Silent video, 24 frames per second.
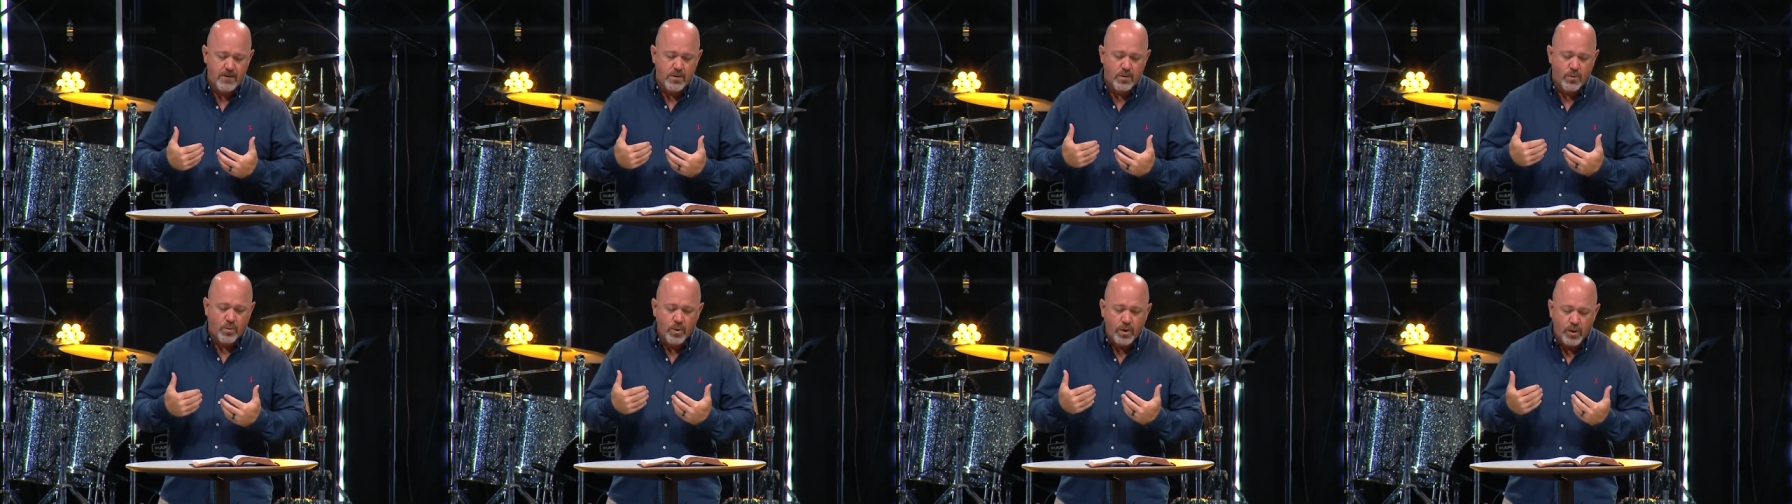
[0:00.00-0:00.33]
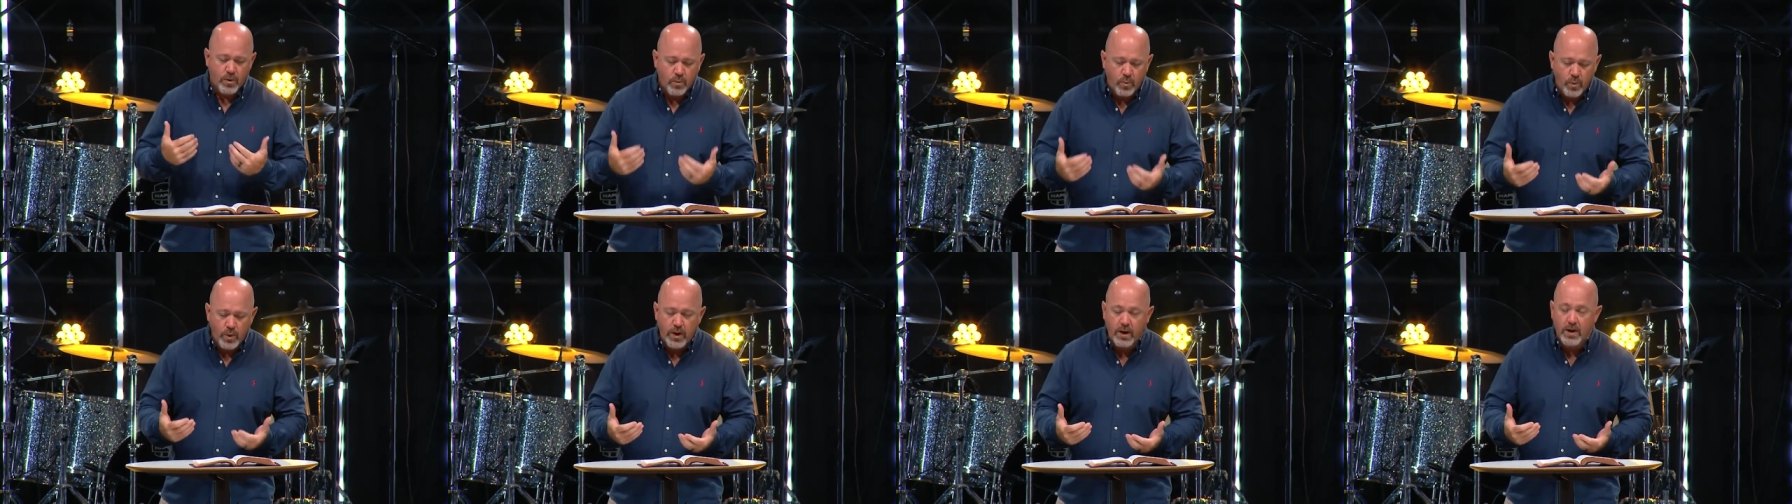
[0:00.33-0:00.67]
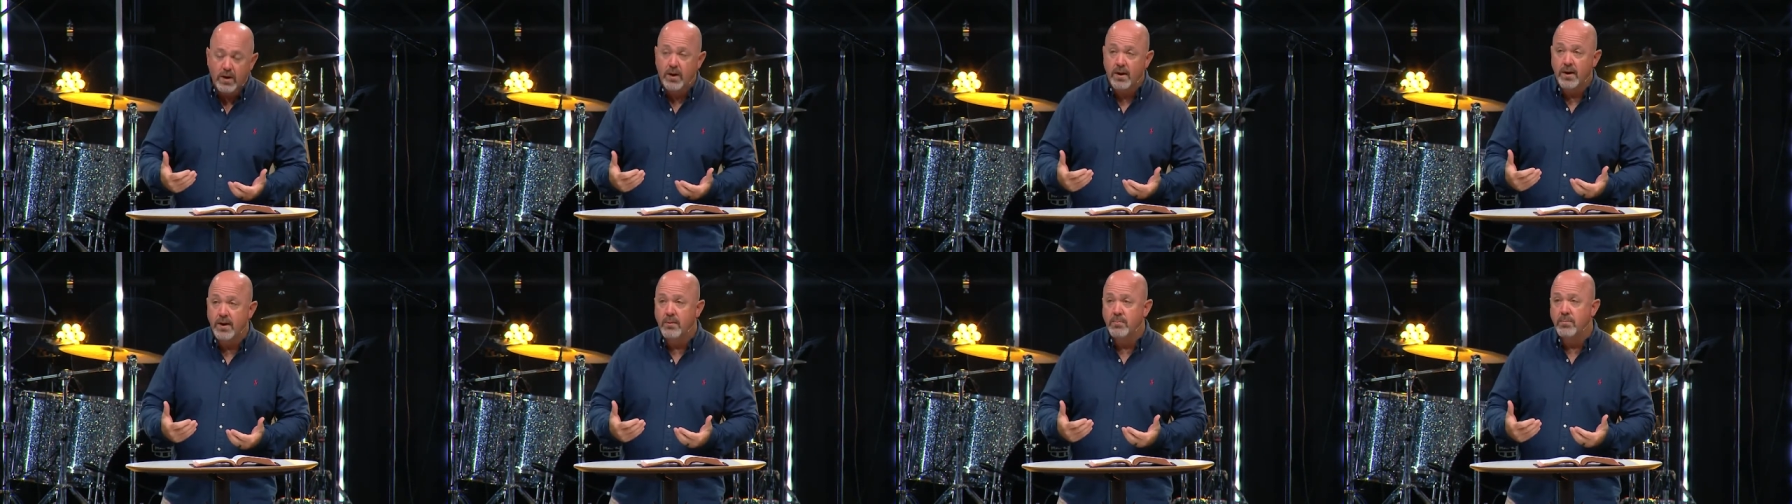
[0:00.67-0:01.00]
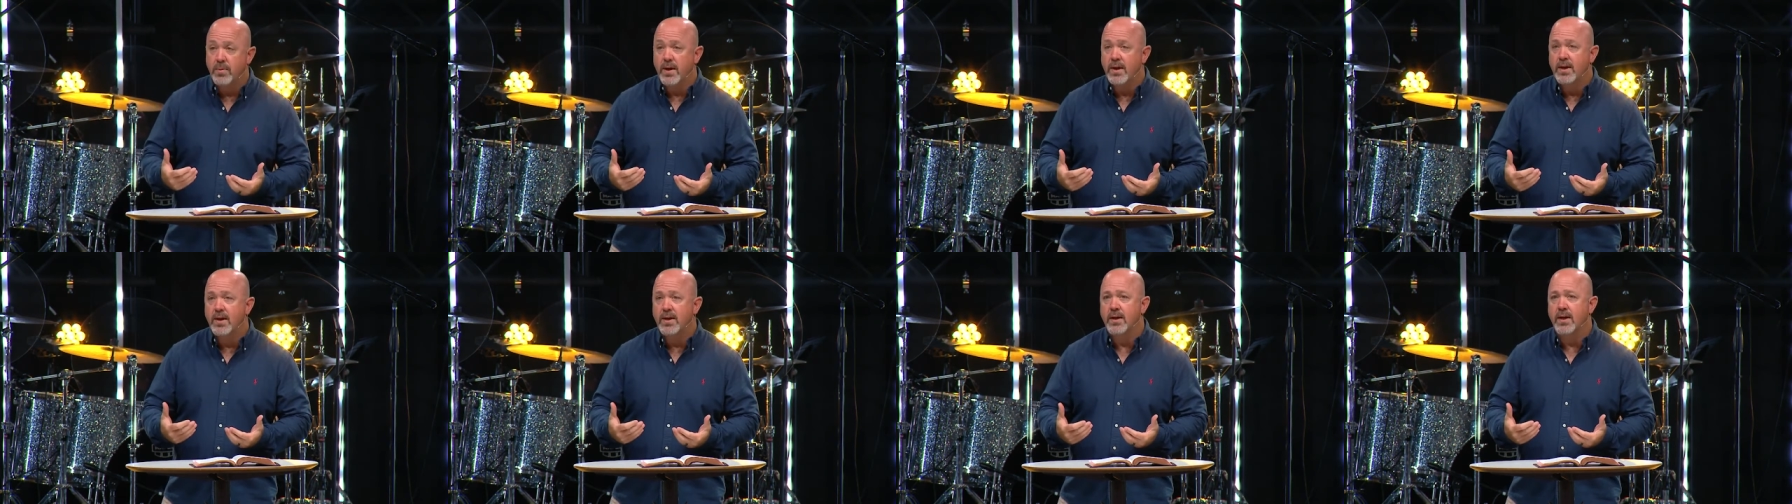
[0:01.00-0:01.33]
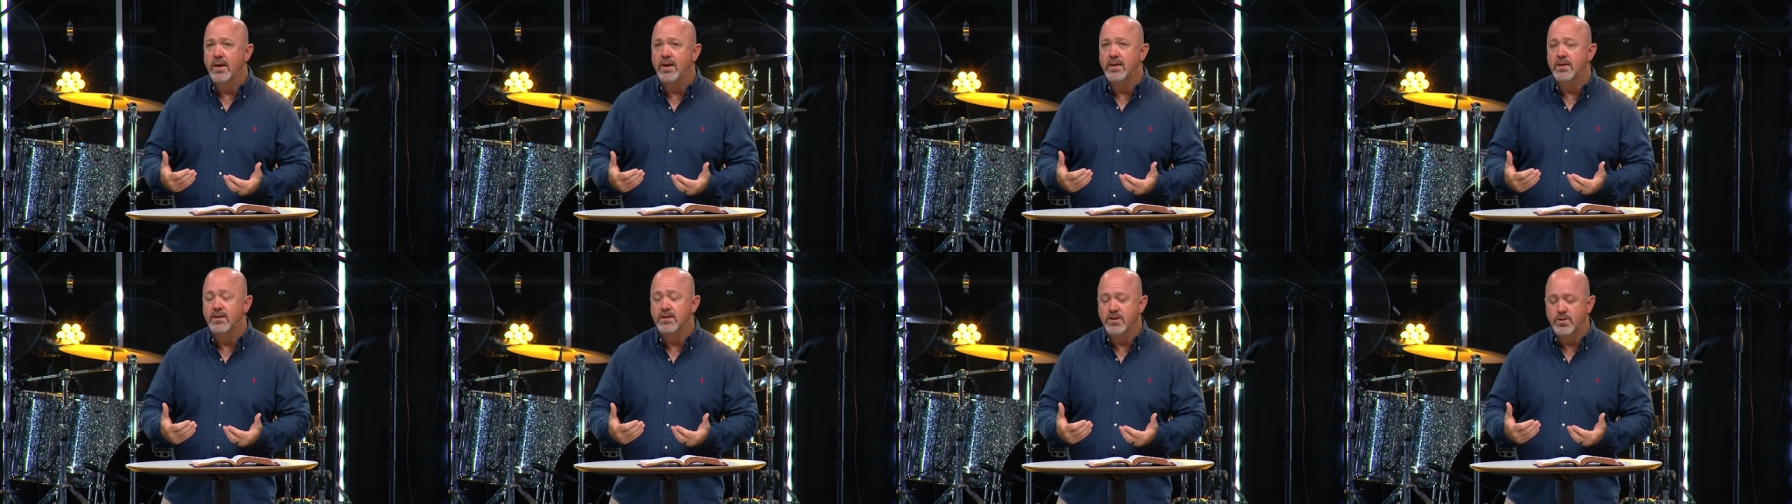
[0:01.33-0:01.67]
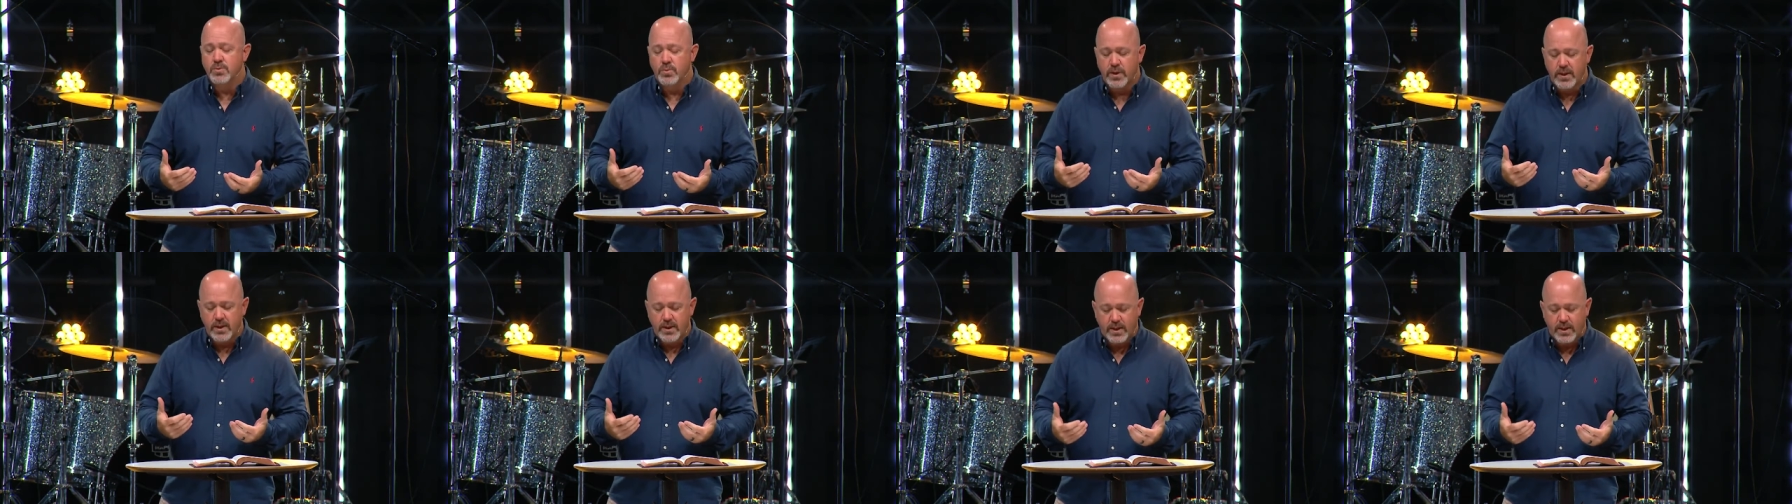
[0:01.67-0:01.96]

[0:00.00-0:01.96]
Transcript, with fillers: We're weary because we